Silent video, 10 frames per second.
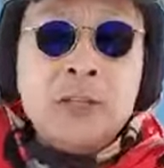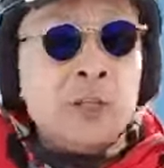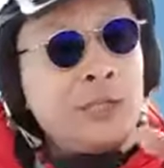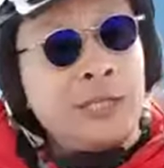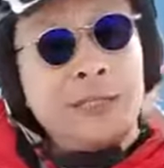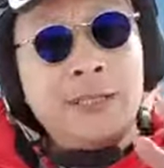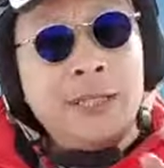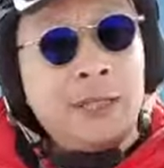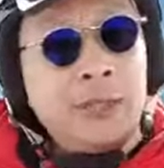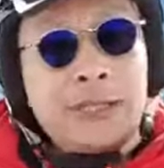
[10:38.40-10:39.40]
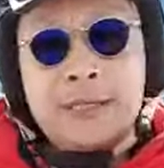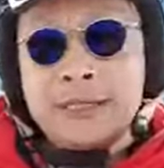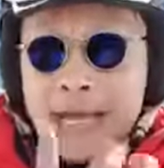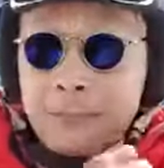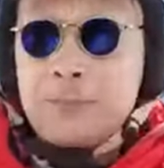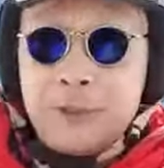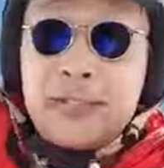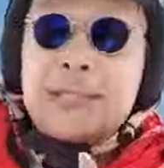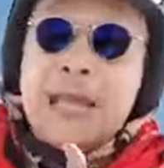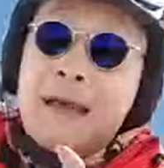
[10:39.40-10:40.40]
You can
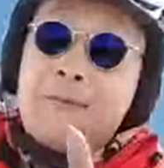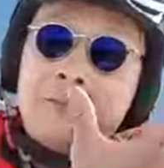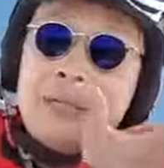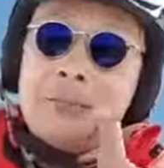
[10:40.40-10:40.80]
have the